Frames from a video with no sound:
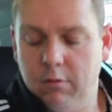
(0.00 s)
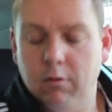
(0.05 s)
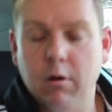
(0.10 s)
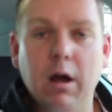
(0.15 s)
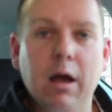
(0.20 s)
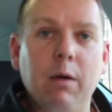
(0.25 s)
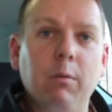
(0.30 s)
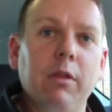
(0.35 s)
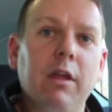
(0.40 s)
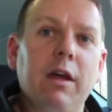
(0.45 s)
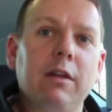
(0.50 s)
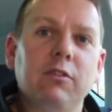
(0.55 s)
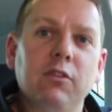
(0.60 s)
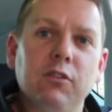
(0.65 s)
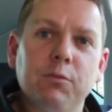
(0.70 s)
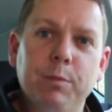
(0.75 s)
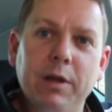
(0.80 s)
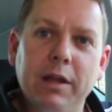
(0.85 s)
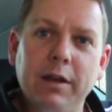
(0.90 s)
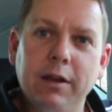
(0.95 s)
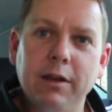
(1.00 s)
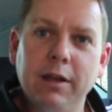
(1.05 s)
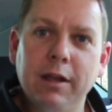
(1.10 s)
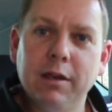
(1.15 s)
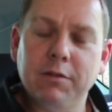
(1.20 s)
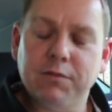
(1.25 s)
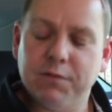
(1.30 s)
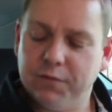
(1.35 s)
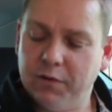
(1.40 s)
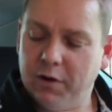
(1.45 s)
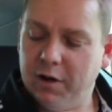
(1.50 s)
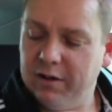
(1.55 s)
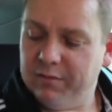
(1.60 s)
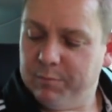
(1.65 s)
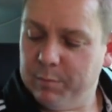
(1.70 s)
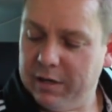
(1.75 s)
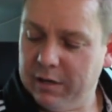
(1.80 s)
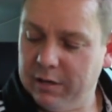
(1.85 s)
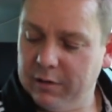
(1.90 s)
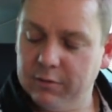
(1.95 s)
Right, well that's us been in here
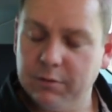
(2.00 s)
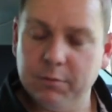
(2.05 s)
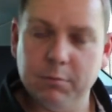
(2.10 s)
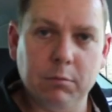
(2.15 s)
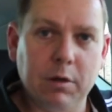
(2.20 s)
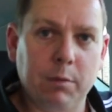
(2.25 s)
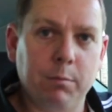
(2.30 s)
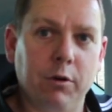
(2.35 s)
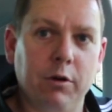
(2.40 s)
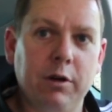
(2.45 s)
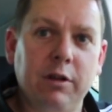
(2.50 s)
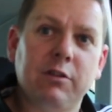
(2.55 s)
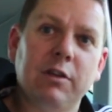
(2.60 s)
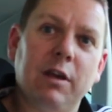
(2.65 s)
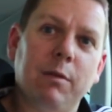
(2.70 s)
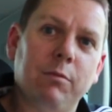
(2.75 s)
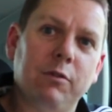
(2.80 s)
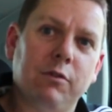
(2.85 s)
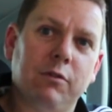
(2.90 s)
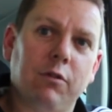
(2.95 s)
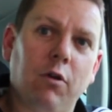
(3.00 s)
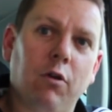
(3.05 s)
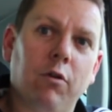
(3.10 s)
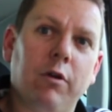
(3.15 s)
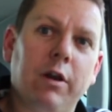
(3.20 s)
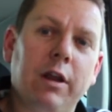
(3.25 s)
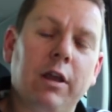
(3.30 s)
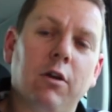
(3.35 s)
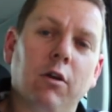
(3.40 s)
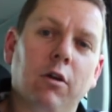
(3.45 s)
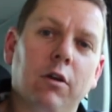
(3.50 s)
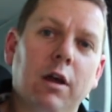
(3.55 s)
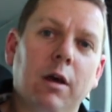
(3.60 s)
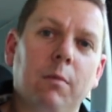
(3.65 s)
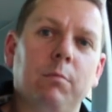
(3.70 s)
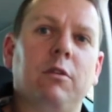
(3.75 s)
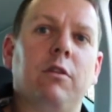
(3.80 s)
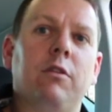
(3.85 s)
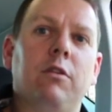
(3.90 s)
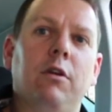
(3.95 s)
five minutes. My body temperature's already gone
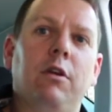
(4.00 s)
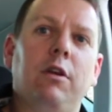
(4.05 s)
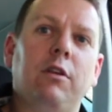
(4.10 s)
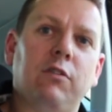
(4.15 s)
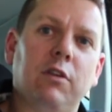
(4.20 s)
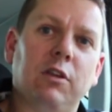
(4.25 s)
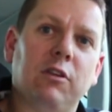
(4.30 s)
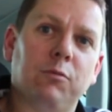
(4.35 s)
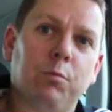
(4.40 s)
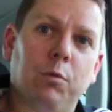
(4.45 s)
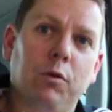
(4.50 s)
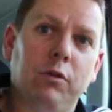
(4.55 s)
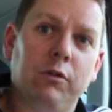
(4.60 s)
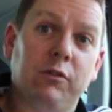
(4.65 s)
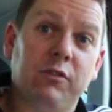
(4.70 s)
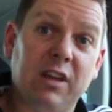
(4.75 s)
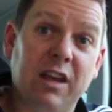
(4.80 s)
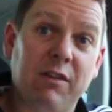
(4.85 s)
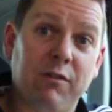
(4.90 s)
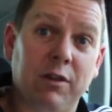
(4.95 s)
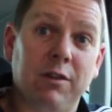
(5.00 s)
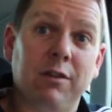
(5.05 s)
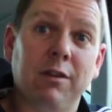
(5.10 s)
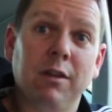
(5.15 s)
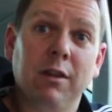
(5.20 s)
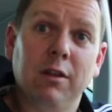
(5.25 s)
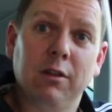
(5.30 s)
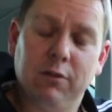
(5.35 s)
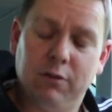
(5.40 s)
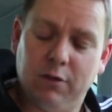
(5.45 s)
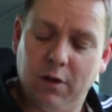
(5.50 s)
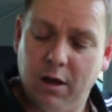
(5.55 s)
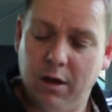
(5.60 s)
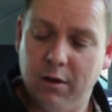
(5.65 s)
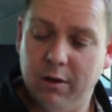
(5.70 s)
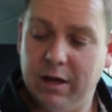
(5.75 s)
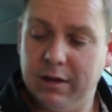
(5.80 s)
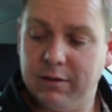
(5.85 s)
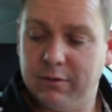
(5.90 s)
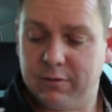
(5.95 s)
up to 36.7, so
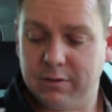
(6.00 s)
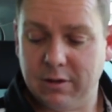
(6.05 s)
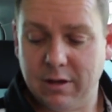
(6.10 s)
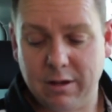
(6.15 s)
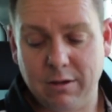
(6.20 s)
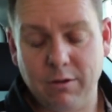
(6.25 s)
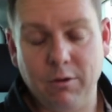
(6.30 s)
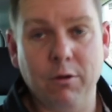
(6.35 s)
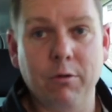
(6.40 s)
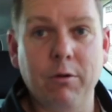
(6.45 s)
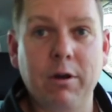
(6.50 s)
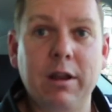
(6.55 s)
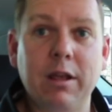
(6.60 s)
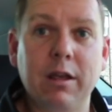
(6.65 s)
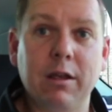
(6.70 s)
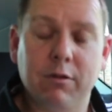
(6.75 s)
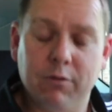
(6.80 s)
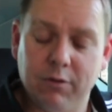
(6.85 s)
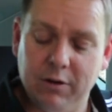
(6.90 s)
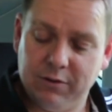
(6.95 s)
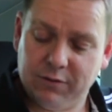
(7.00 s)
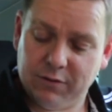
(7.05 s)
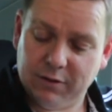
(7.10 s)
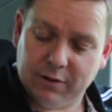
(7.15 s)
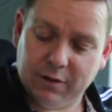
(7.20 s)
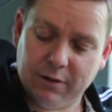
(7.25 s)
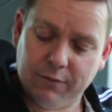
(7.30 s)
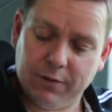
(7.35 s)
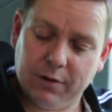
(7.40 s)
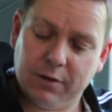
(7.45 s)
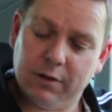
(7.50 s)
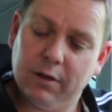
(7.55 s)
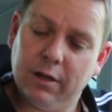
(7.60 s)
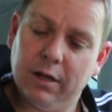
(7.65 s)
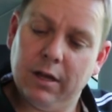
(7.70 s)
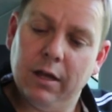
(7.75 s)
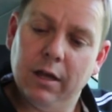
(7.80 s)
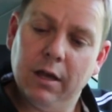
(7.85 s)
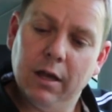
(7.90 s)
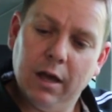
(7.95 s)
it's uh, already increased
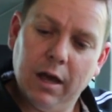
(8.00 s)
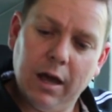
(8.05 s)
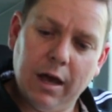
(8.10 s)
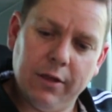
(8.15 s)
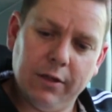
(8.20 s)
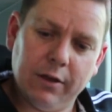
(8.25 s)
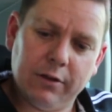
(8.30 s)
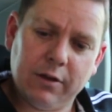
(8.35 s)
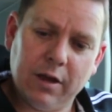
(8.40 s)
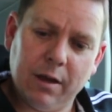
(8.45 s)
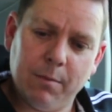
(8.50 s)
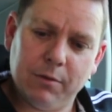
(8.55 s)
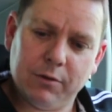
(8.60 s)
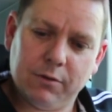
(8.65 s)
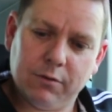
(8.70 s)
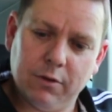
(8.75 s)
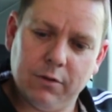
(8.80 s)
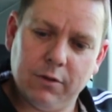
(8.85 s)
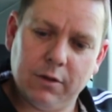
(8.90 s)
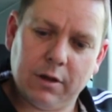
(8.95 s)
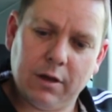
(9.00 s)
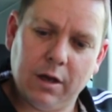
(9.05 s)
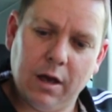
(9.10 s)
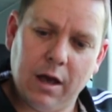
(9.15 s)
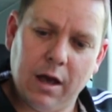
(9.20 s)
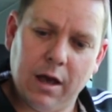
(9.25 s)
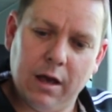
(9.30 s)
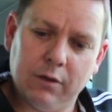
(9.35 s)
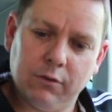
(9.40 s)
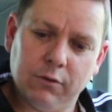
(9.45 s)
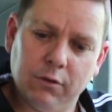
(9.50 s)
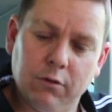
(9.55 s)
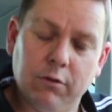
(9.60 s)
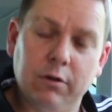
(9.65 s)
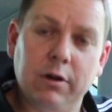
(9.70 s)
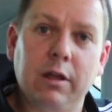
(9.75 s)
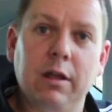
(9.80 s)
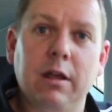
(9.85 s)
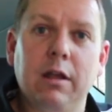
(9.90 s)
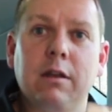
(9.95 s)
significantly, and the temperature in the car is
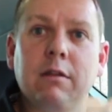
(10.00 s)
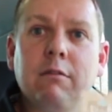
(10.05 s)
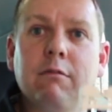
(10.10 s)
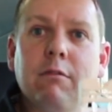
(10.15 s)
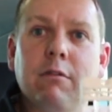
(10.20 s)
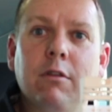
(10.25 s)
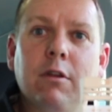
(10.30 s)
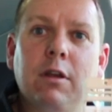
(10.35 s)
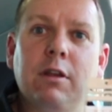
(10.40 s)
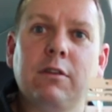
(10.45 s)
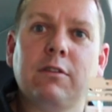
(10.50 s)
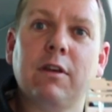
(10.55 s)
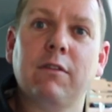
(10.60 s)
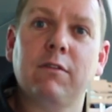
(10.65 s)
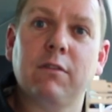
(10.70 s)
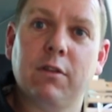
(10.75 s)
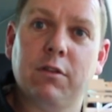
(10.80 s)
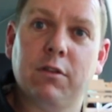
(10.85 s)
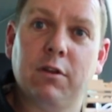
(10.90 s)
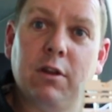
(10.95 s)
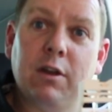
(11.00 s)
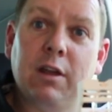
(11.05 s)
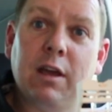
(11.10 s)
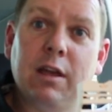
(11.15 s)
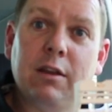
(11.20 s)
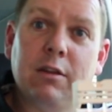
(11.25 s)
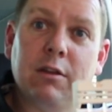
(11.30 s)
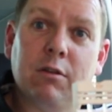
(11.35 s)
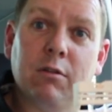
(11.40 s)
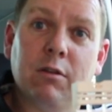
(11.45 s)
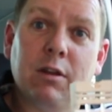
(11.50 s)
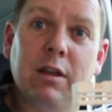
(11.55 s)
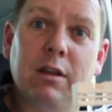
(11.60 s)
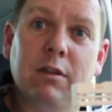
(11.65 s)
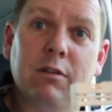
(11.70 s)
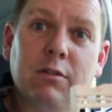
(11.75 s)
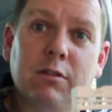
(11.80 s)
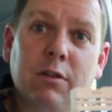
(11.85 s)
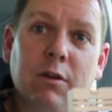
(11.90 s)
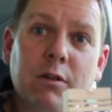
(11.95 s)
already hitting 37 to 38
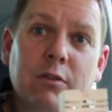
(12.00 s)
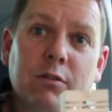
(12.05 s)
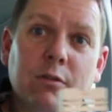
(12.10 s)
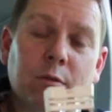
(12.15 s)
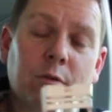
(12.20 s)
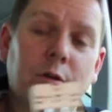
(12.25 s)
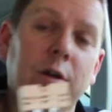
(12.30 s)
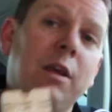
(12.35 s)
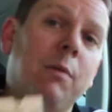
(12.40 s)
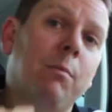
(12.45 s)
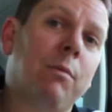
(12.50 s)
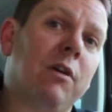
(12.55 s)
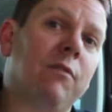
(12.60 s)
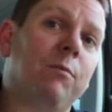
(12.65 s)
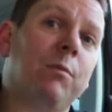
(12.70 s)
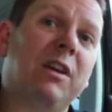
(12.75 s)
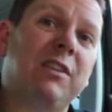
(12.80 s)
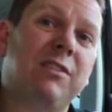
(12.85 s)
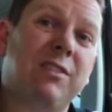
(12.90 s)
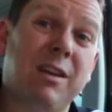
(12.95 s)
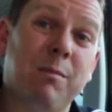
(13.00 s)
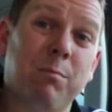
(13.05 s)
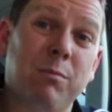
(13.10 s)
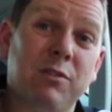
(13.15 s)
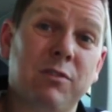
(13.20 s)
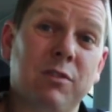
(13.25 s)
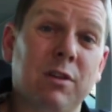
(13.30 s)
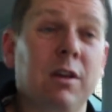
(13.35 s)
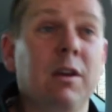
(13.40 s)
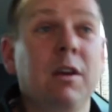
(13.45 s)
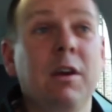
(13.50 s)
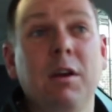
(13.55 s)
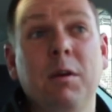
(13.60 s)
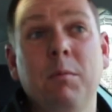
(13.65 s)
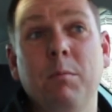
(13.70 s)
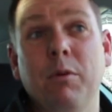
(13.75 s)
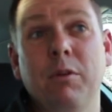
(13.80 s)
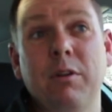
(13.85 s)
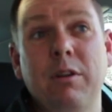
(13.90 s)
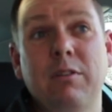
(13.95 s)
degrees, so it's already above my temperature,
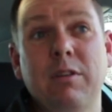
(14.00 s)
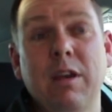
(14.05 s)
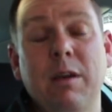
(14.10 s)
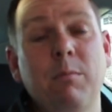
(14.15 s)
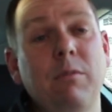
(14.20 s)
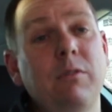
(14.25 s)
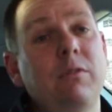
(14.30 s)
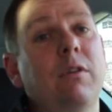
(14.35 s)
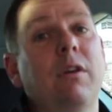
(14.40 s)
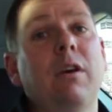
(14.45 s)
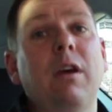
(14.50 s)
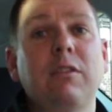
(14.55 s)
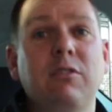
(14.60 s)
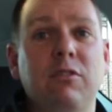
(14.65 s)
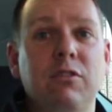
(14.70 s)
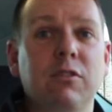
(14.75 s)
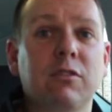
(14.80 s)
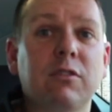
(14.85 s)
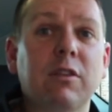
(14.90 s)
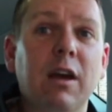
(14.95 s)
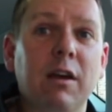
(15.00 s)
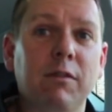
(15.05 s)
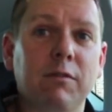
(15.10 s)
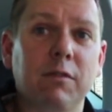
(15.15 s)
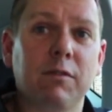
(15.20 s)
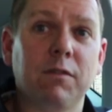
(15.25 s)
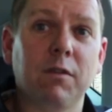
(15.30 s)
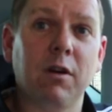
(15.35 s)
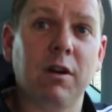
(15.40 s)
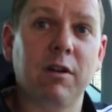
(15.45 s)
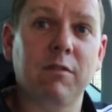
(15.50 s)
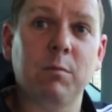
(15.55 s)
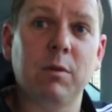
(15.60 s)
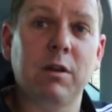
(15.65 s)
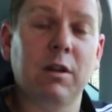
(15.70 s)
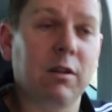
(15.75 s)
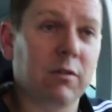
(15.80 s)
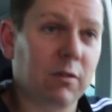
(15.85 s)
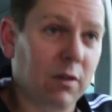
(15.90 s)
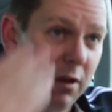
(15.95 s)
body temperature, just after five
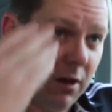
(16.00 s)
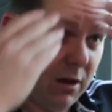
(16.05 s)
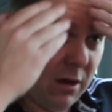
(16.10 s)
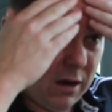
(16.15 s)
minutes.